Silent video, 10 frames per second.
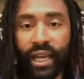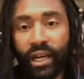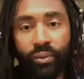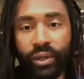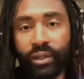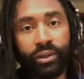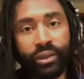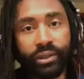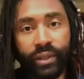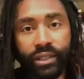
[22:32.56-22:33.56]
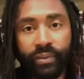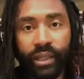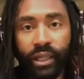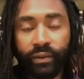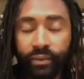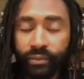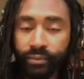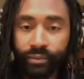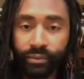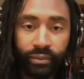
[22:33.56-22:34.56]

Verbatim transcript: I don't want to do this the rest of my life. Right.